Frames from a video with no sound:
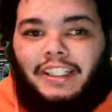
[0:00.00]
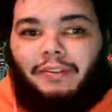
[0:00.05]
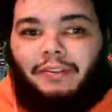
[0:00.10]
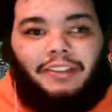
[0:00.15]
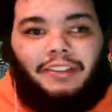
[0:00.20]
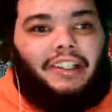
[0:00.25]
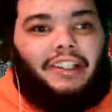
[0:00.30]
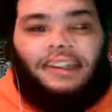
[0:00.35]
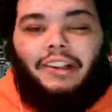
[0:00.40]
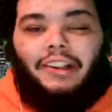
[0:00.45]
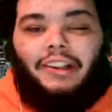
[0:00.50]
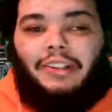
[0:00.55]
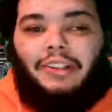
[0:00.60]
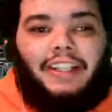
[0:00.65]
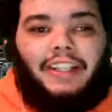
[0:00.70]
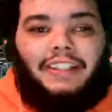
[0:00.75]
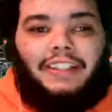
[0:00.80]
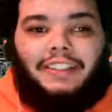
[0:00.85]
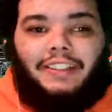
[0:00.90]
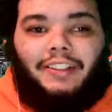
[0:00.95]
It was a low
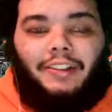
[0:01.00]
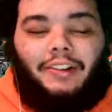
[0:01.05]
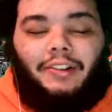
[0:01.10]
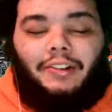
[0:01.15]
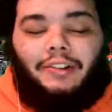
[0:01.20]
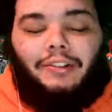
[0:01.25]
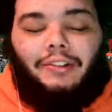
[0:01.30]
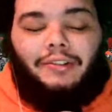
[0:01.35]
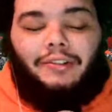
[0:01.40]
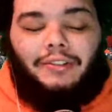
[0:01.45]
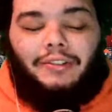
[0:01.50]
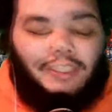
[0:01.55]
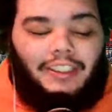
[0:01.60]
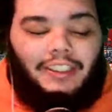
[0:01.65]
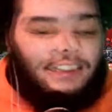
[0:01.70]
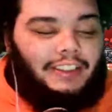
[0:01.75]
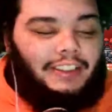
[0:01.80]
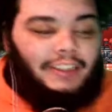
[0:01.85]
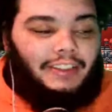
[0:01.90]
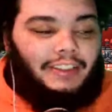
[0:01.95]
like this whole
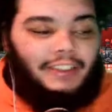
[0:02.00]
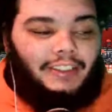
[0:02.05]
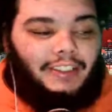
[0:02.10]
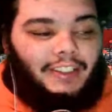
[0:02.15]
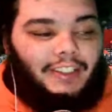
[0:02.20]
season.